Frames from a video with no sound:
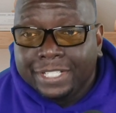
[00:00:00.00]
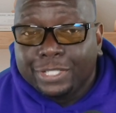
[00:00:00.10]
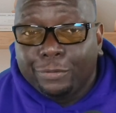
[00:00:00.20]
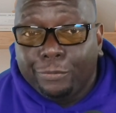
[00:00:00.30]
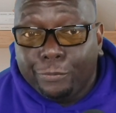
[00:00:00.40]

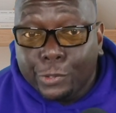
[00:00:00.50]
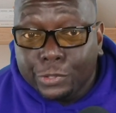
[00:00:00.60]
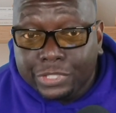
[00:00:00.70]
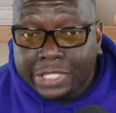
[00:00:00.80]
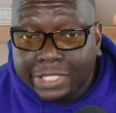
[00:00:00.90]
the
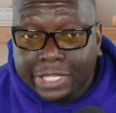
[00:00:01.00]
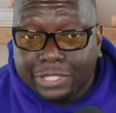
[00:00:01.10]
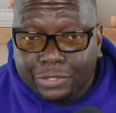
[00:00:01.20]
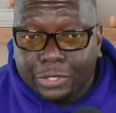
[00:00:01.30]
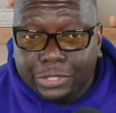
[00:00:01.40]
first thing they
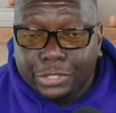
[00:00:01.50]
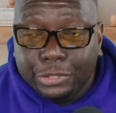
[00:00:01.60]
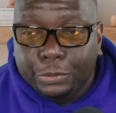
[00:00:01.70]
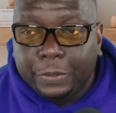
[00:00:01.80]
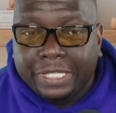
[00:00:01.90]
start to
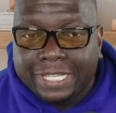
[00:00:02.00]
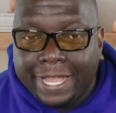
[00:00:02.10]
do is